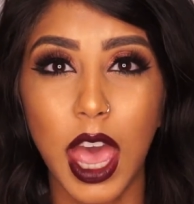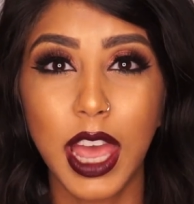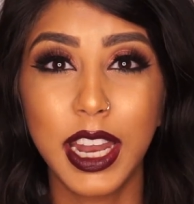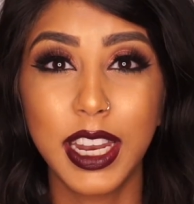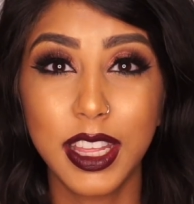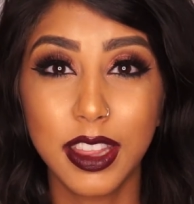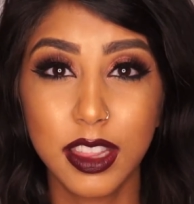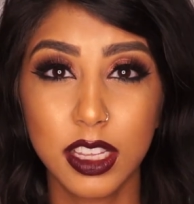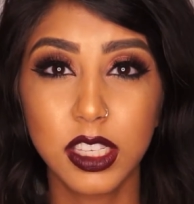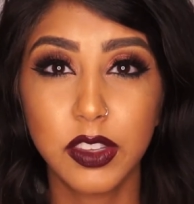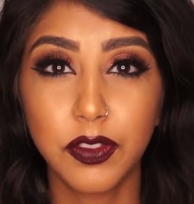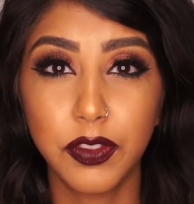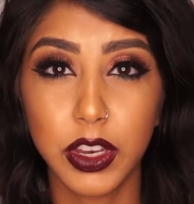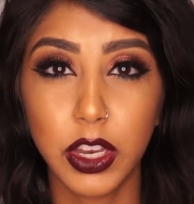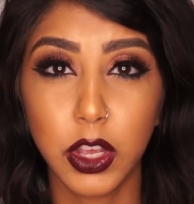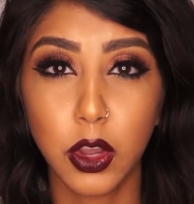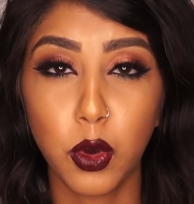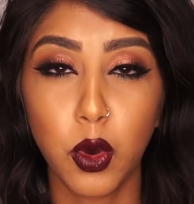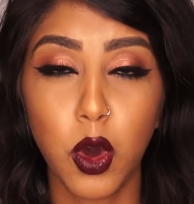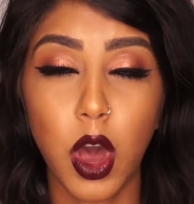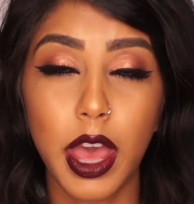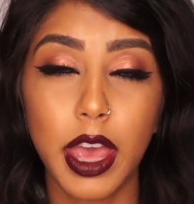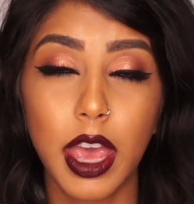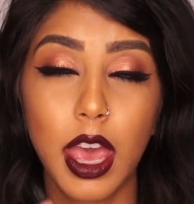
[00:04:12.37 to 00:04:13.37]
And in this video,
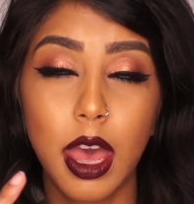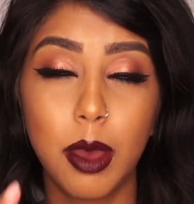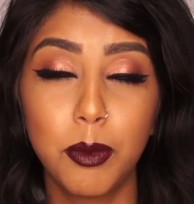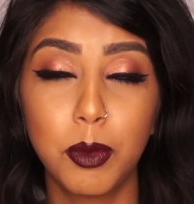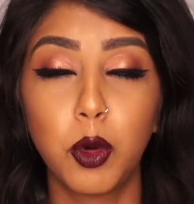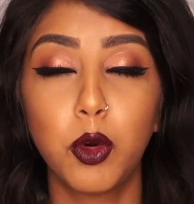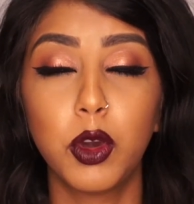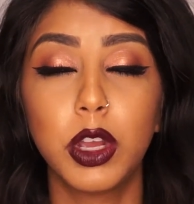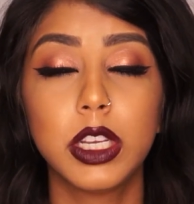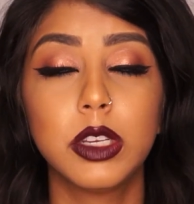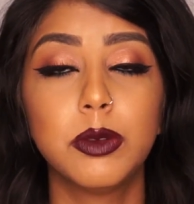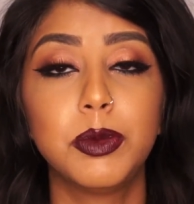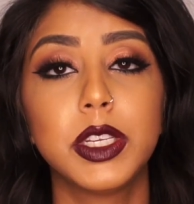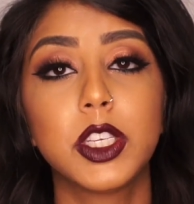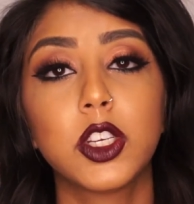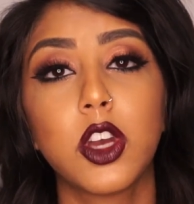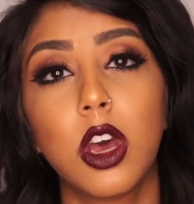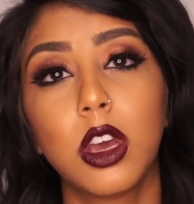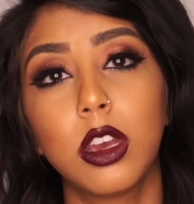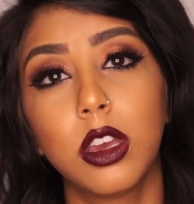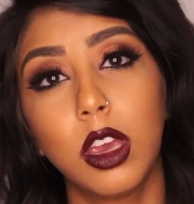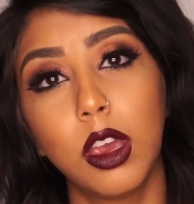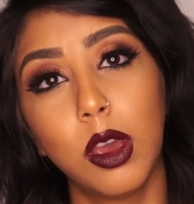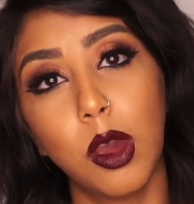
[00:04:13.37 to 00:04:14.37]
I am going to be
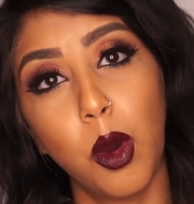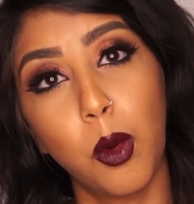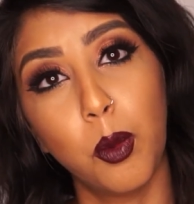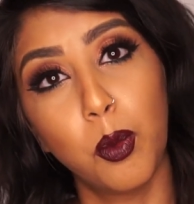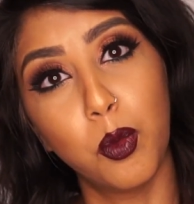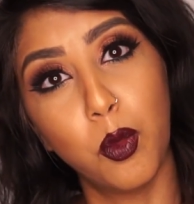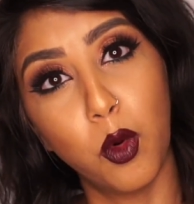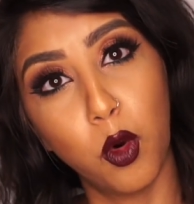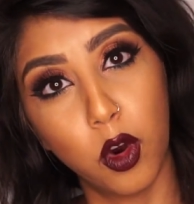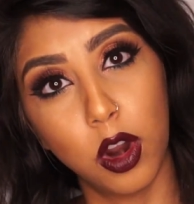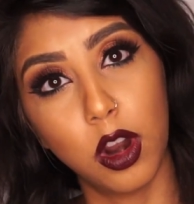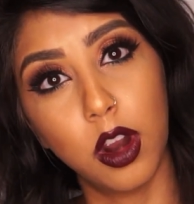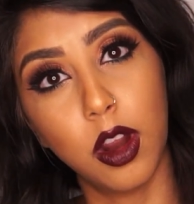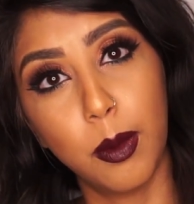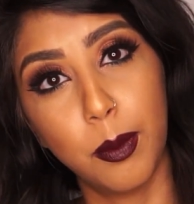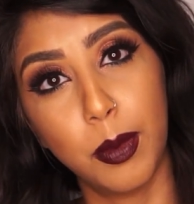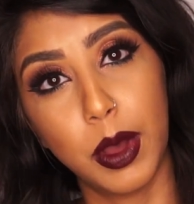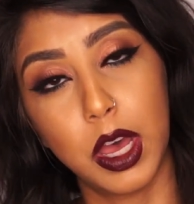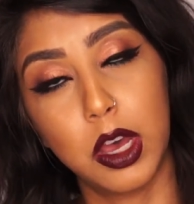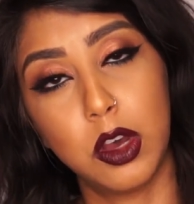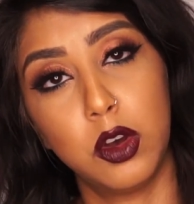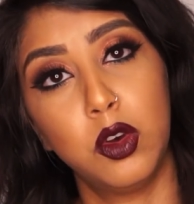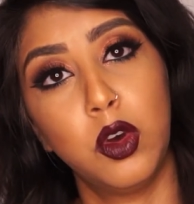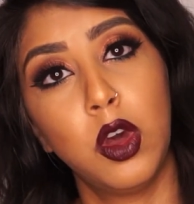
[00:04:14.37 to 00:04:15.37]
talking more
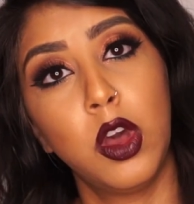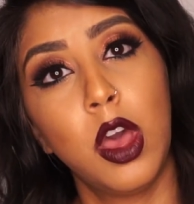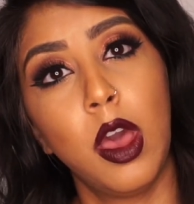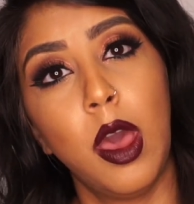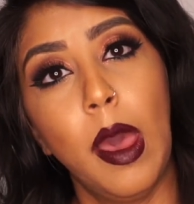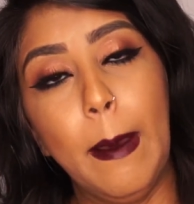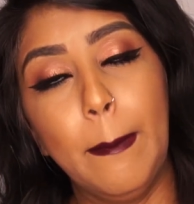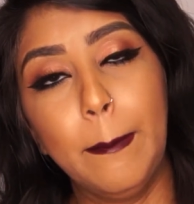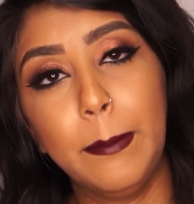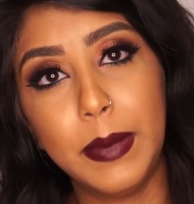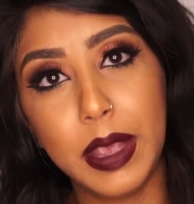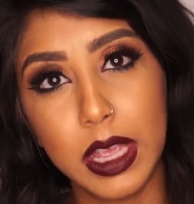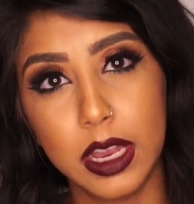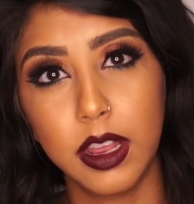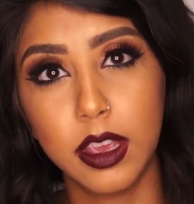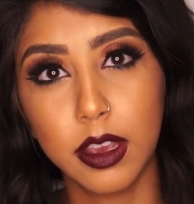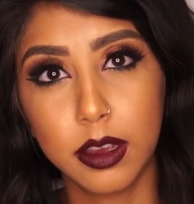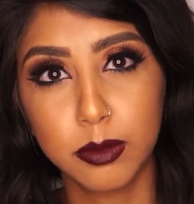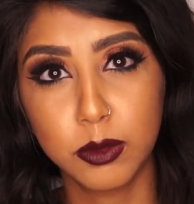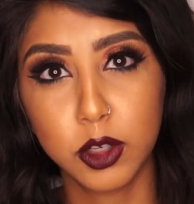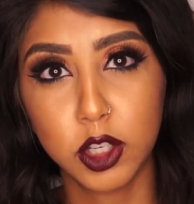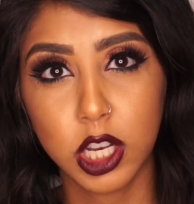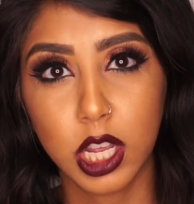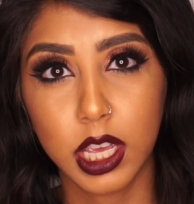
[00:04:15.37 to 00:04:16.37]
about
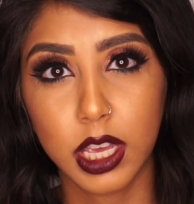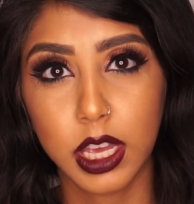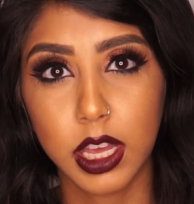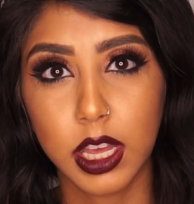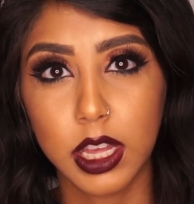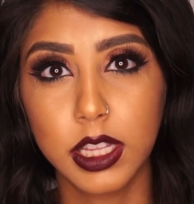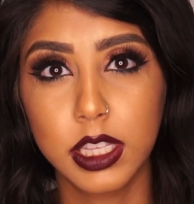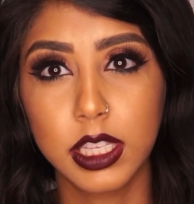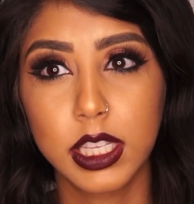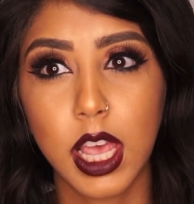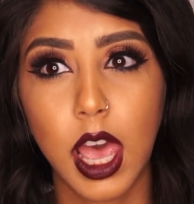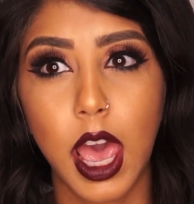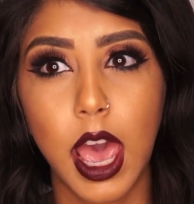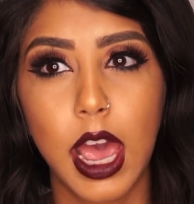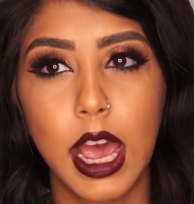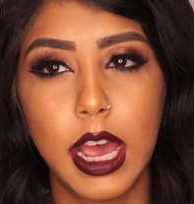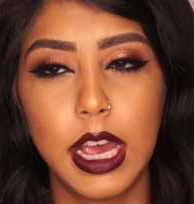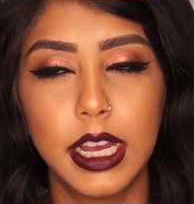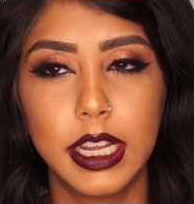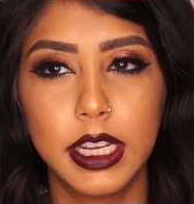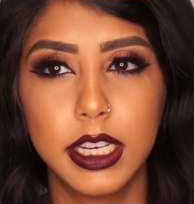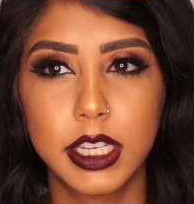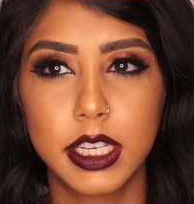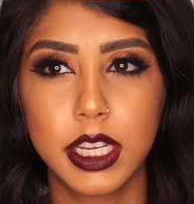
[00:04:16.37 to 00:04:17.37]
medium shades
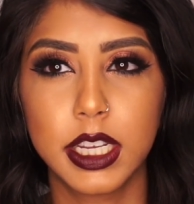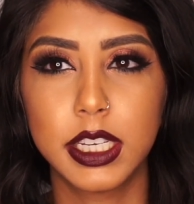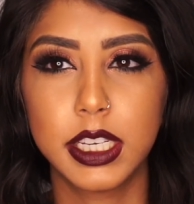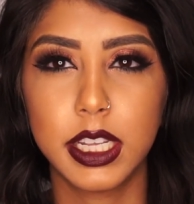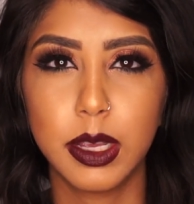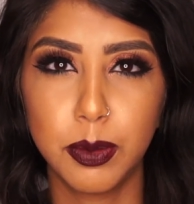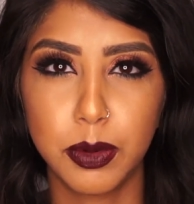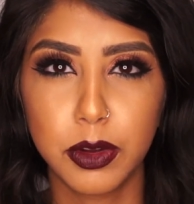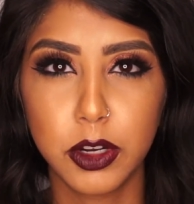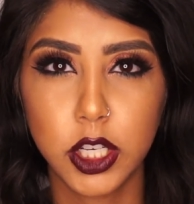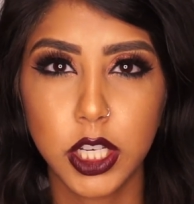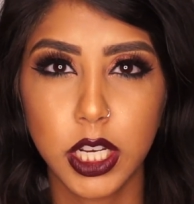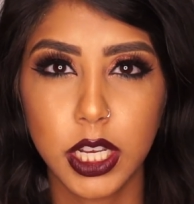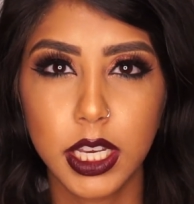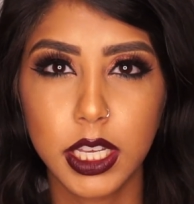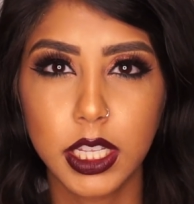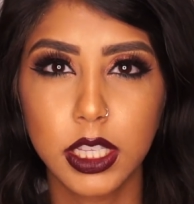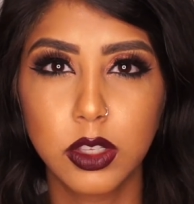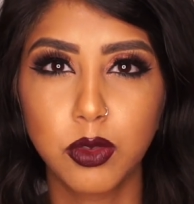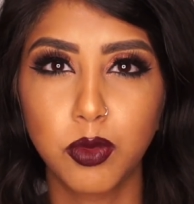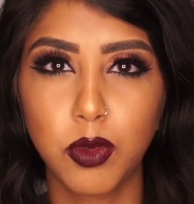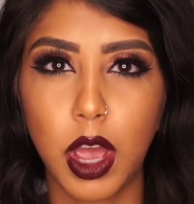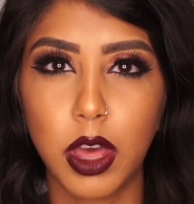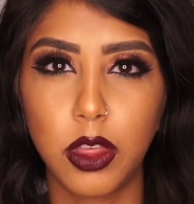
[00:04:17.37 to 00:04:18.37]
and deeper
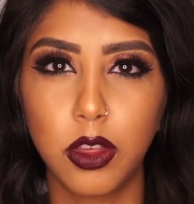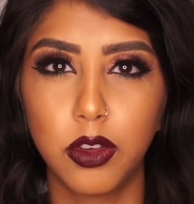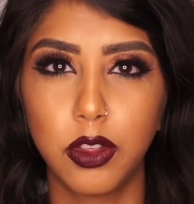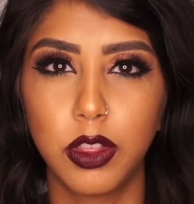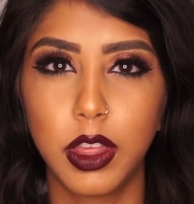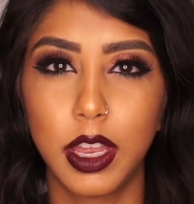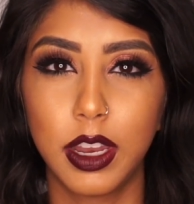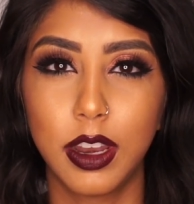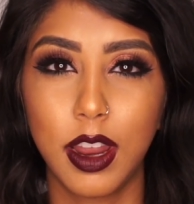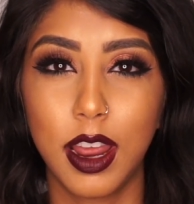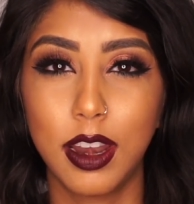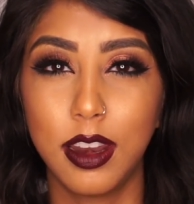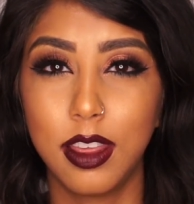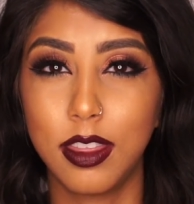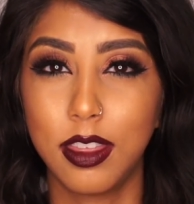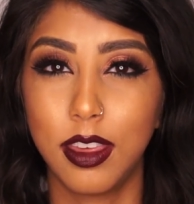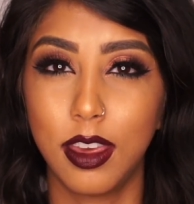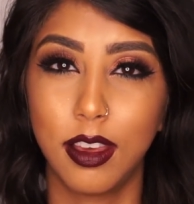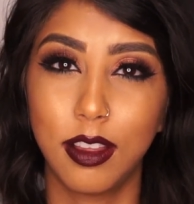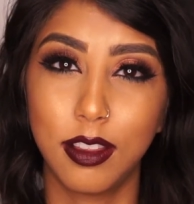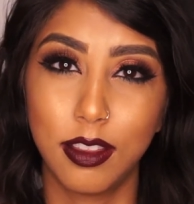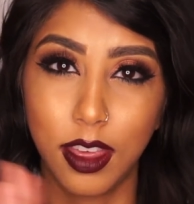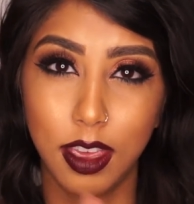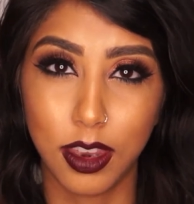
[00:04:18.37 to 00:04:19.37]
shades rather than
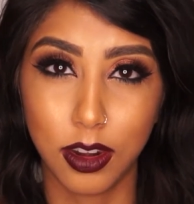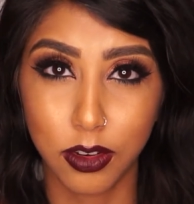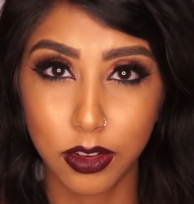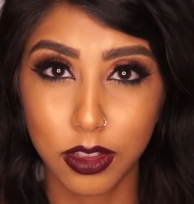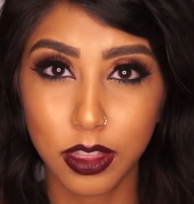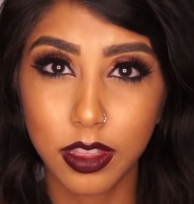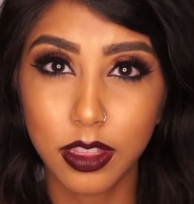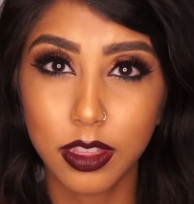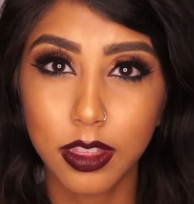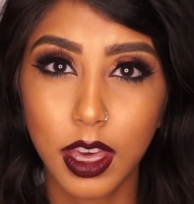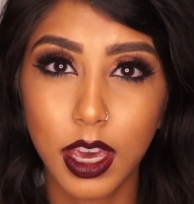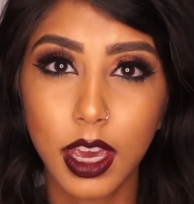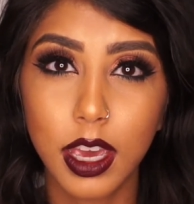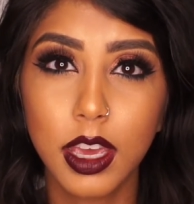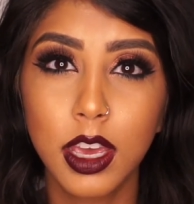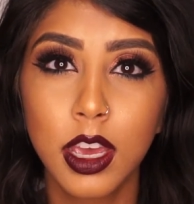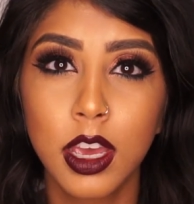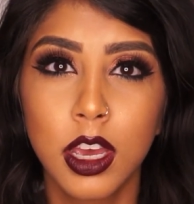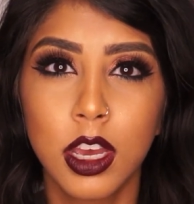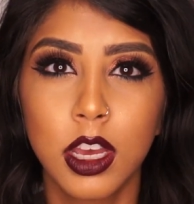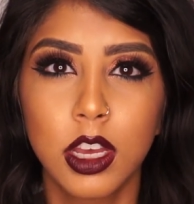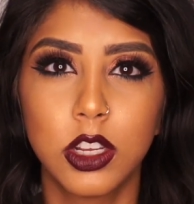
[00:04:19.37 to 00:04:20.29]
anything lighter than that,